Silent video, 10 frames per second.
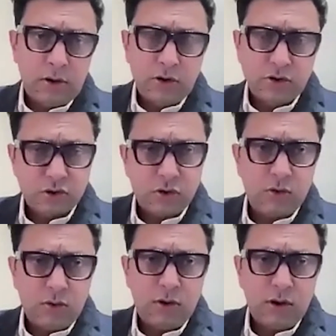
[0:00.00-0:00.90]

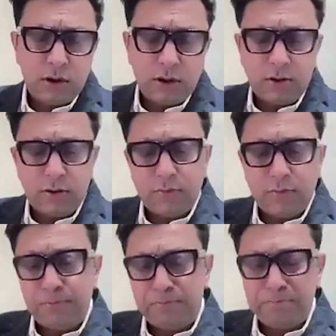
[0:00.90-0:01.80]
So
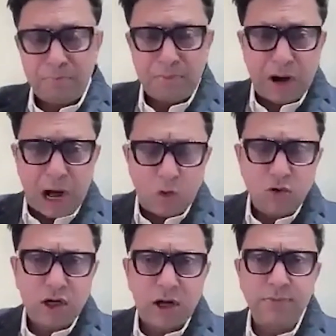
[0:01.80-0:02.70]

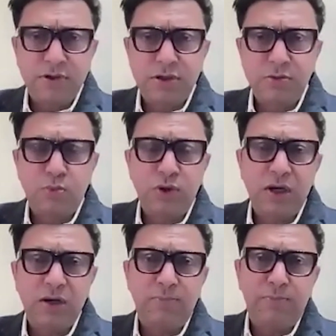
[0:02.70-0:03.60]
outcomes
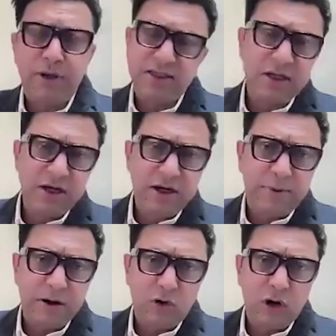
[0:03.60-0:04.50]
will basically
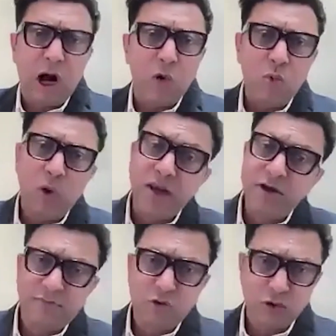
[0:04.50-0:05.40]
depend on how well
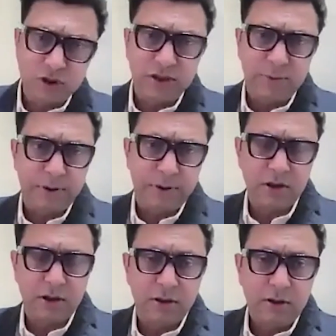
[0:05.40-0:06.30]
you have chosen the
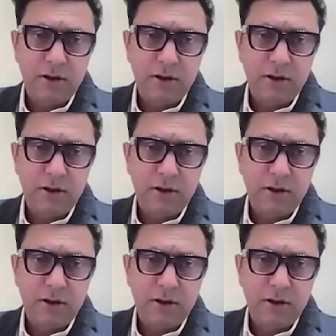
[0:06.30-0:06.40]
patient.